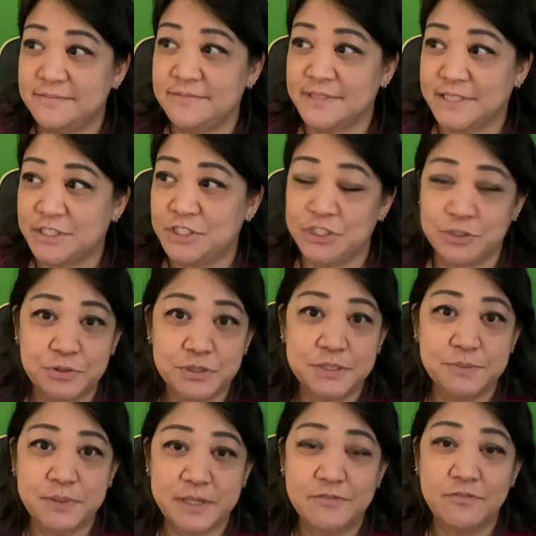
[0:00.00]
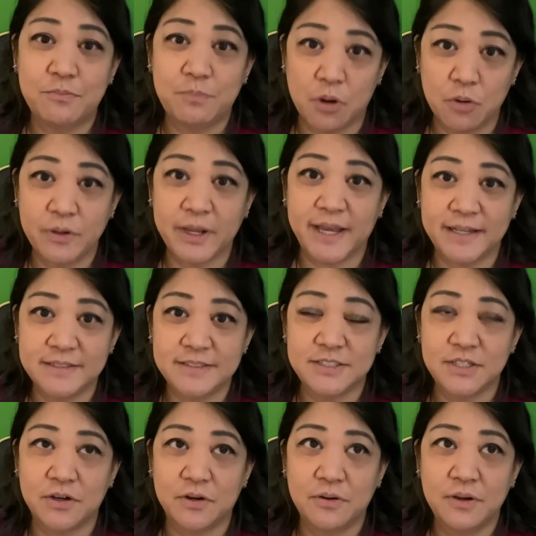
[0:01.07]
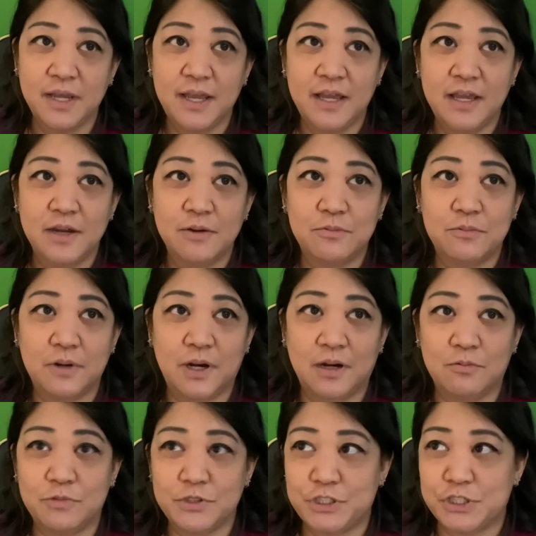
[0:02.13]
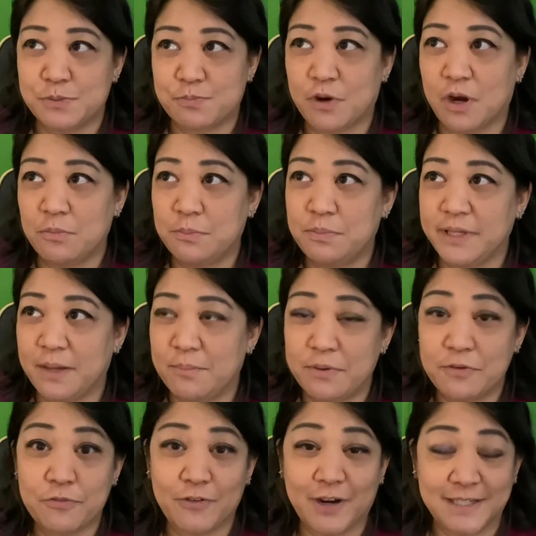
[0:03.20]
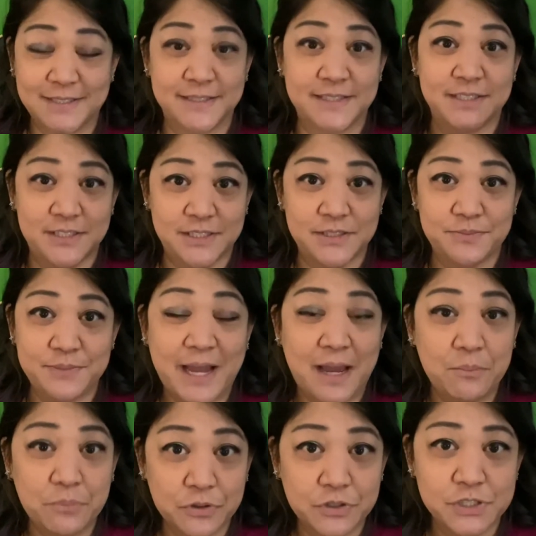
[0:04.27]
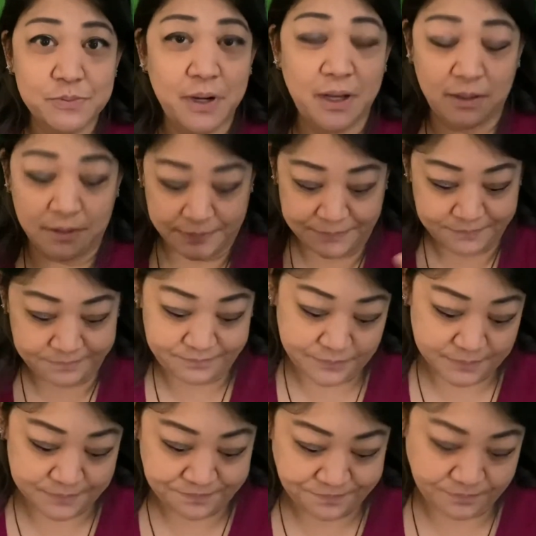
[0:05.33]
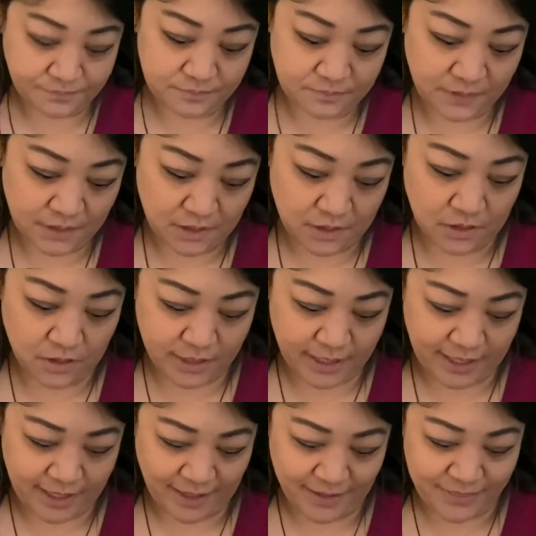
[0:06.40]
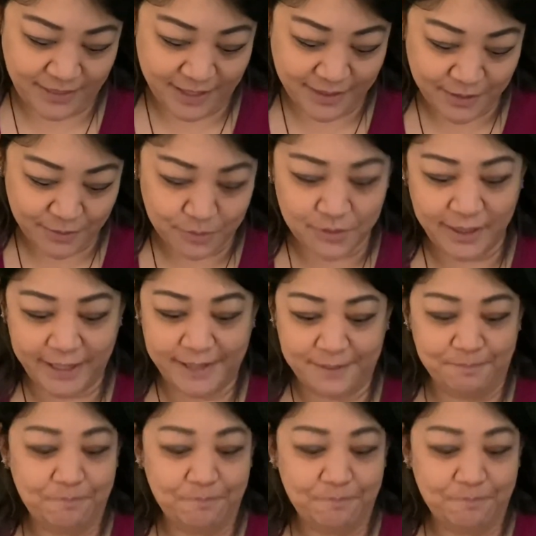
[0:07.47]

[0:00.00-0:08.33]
she was a bit of a bonehead, so which is probably a bit frazzling to Amber as well. Okay, then they were like,